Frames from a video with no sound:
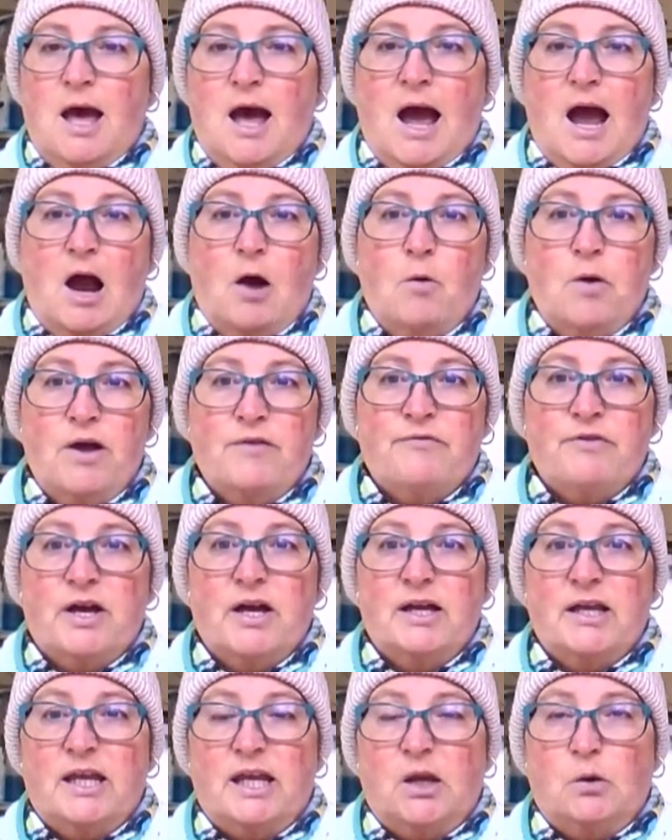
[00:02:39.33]

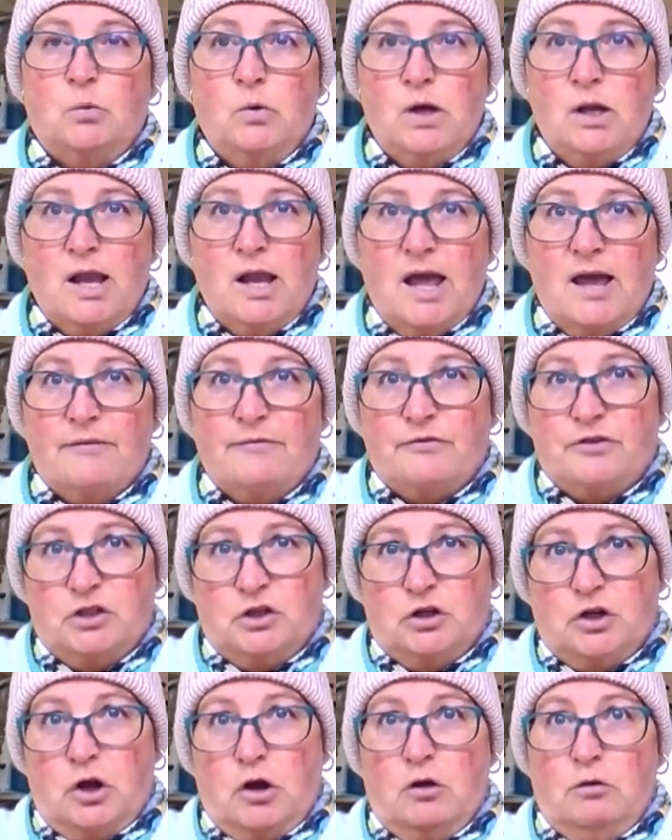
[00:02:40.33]
However, he will have
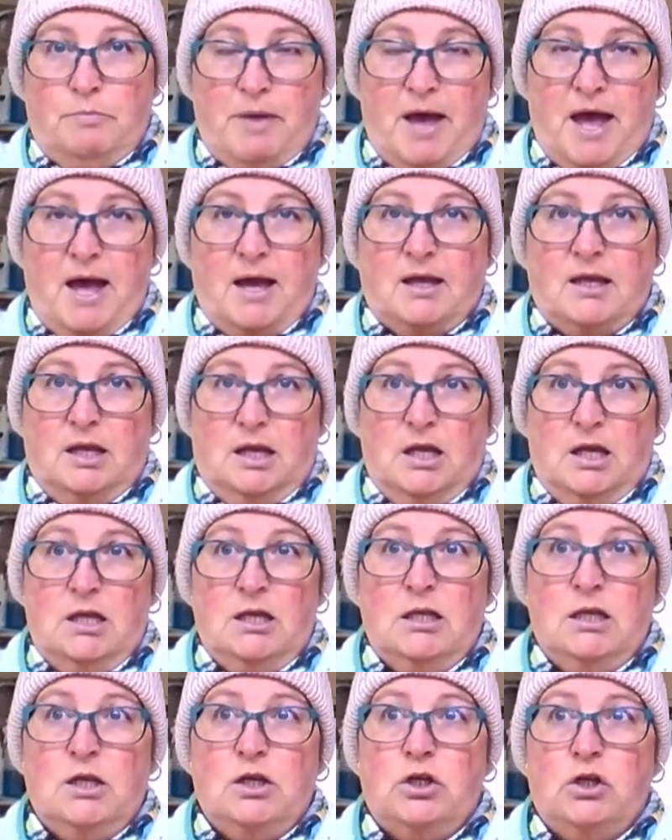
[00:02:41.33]
to go back
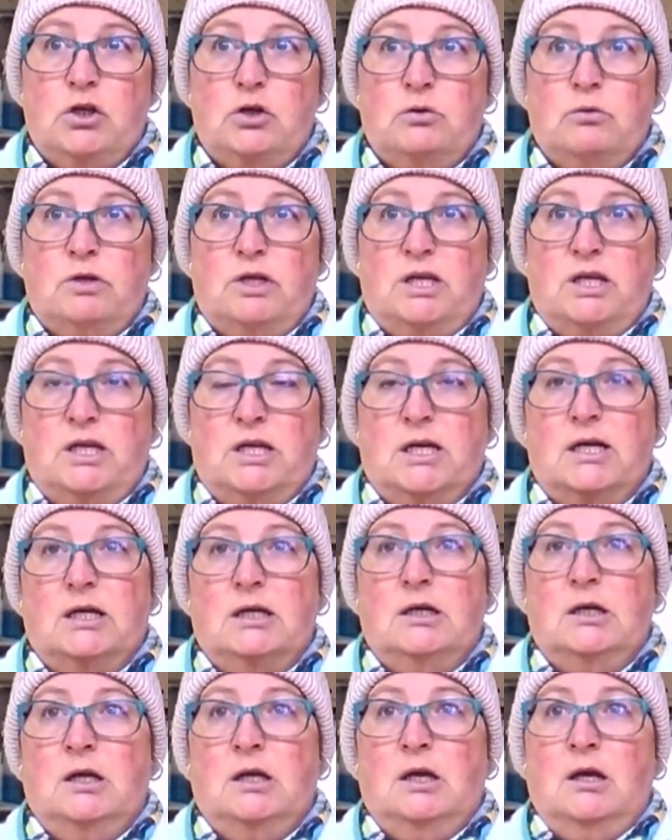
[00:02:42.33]
in the new
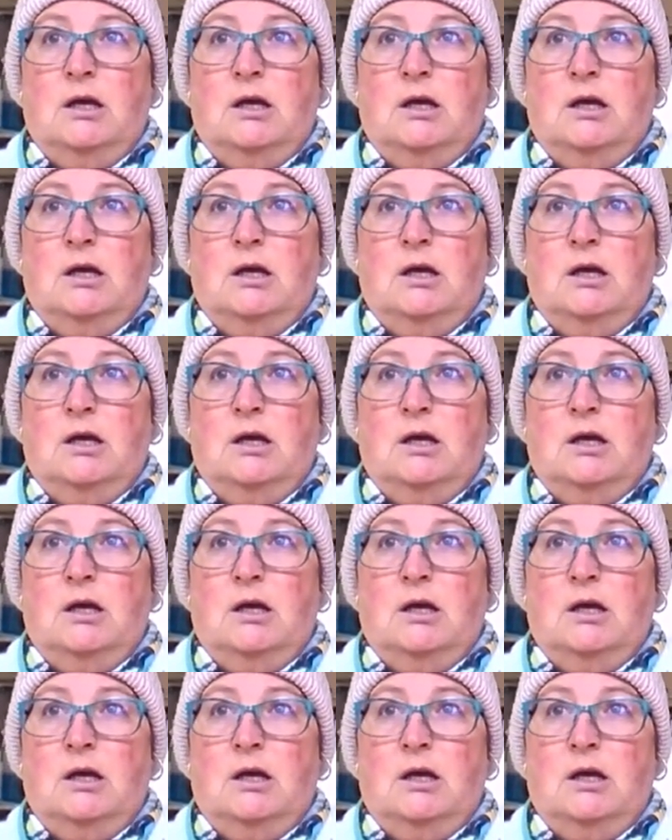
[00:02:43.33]
year,